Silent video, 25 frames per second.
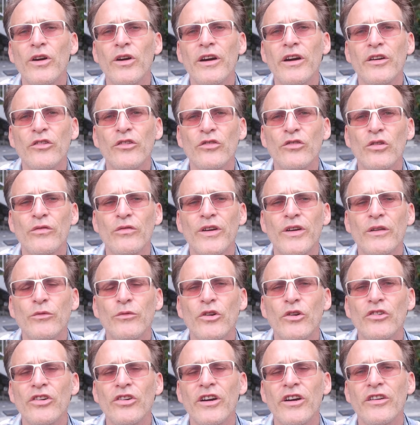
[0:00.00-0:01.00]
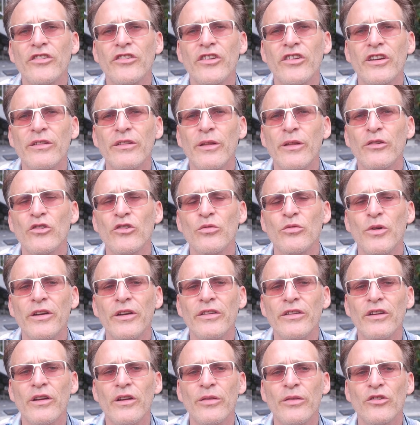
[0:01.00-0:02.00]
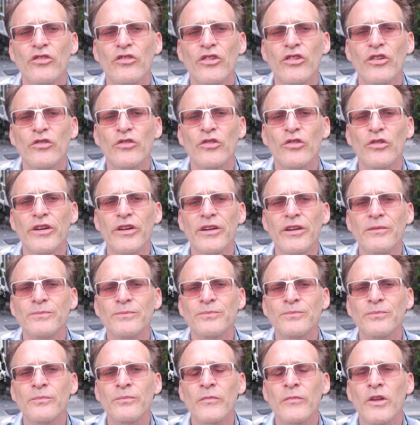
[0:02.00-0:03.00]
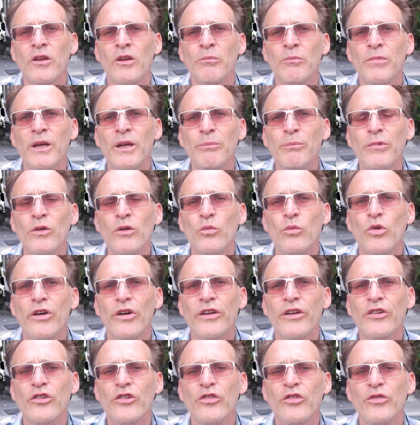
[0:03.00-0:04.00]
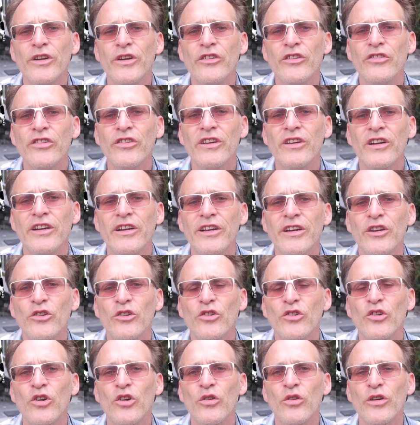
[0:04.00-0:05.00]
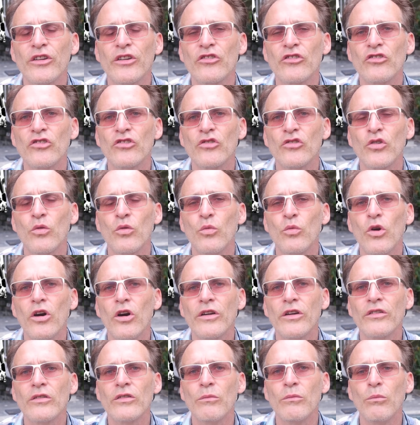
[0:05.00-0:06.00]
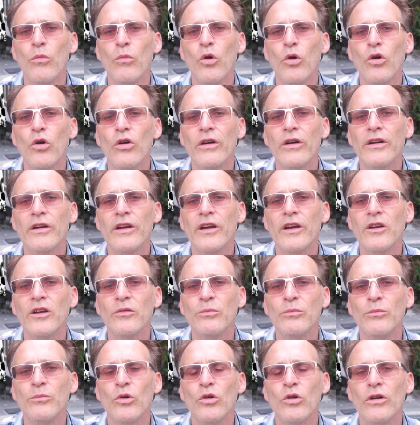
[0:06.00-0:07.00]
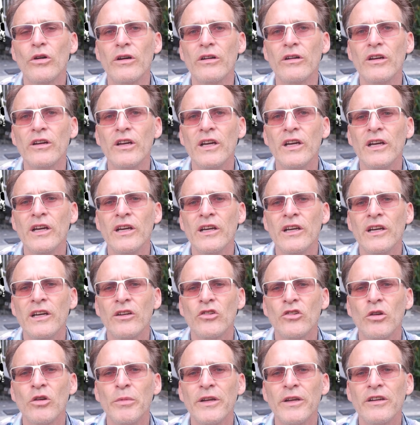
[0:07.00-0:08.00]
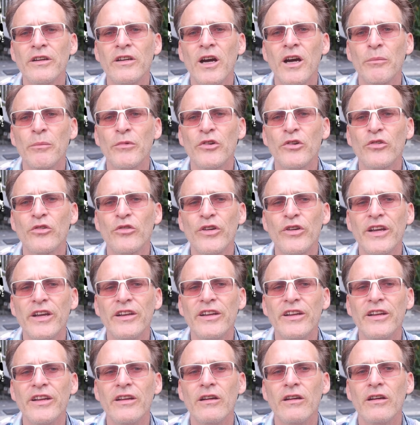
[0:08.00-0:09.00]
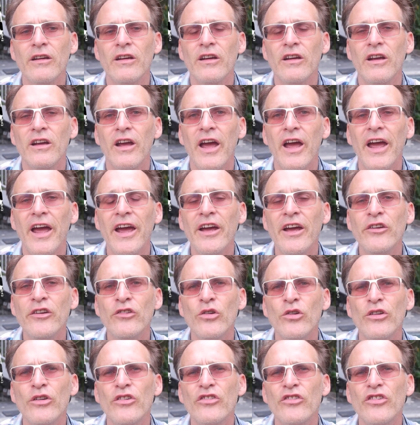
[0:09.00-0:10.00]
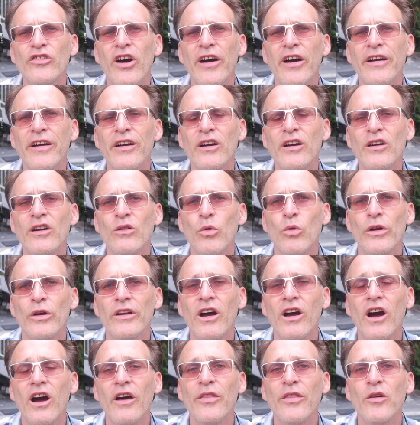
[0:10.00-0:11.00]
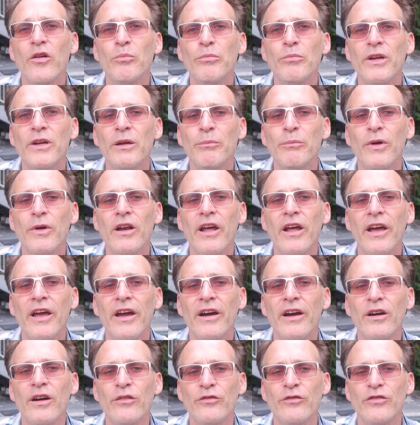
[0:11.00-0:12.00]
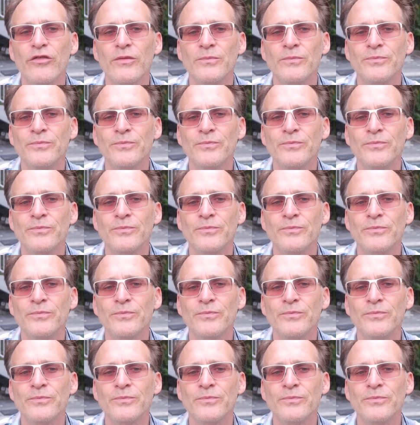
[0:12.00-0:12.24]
rise of advertising in the 20th century, people were increasingly encouraged to want more and more, to become greedy and to desire what other people have.